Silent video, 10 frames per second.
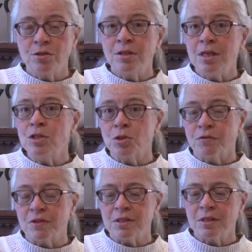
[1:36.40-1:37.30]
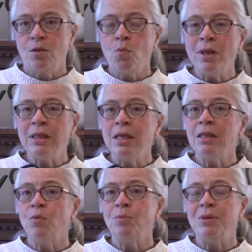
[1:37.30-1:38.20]
tea service. The one thing
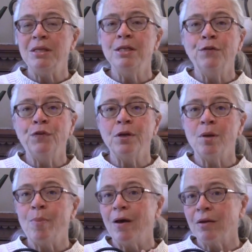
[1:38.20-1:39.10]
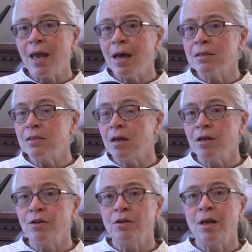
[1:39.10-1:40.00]
that would be different about cast
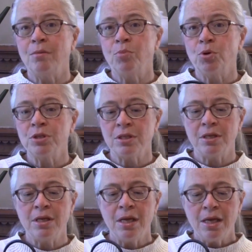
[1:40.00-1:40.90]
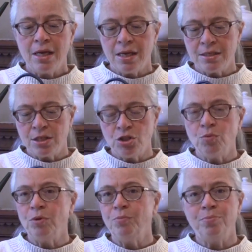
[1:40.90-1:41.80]
iron and porcelain is that you
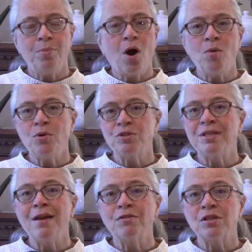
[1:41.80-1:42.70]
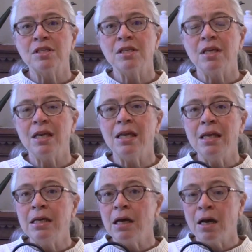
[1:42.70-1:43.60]
would almost never see
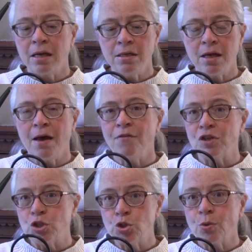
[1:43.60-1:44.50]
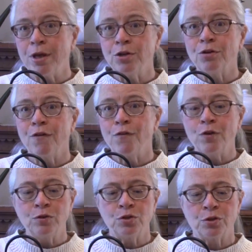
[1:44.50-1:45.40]
any kind of a strainer or
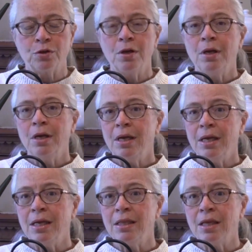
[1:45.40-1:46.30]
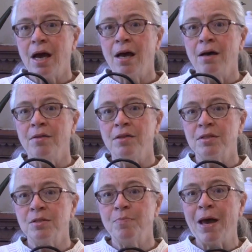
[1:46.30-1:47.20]
filter in the
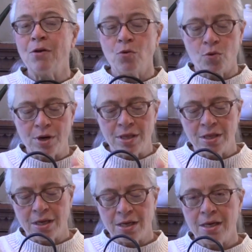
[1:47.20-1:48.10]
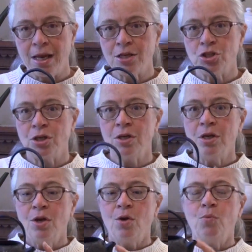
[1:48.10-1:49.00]
spout or in the connection
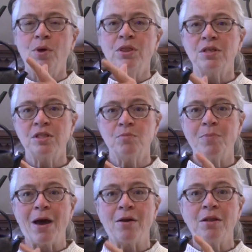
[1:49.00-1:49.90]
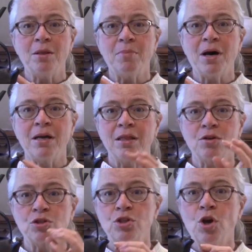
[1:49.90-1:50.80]
with the spout and the body.
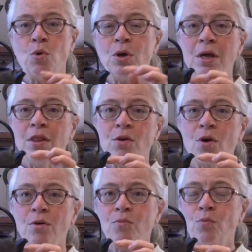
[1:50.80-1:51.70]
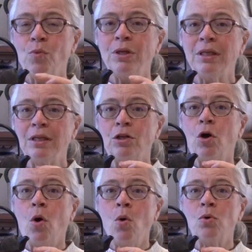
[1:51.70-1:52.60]
There aren't really little
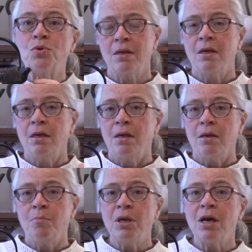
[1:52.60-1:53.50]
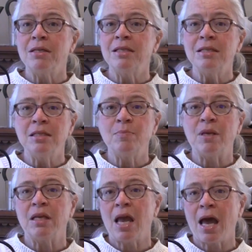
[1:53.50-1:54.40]
holes, because this has
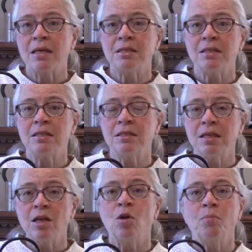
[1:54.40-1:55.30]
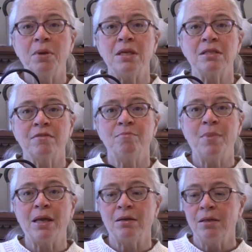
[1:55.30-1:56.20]
been cast as a single piece of
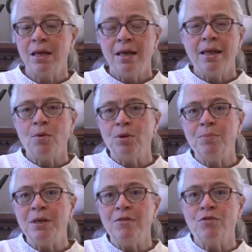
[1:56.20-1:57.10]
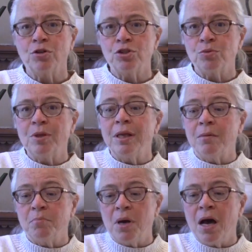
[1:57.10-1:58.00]
metal. That would be virtually
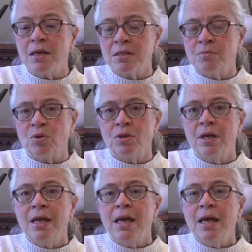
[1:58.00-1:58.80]
impossible.